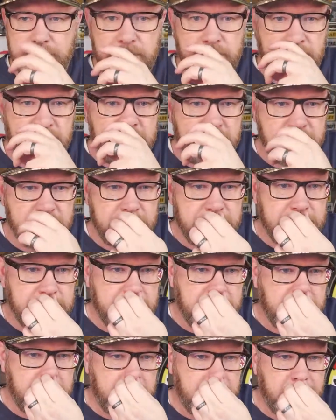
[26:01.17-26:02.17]

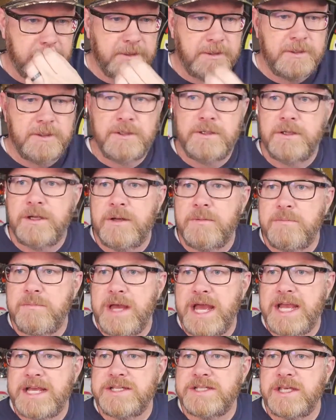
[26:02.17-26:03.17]
those
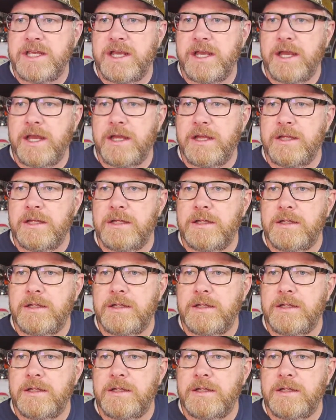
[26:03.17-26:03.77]
amazing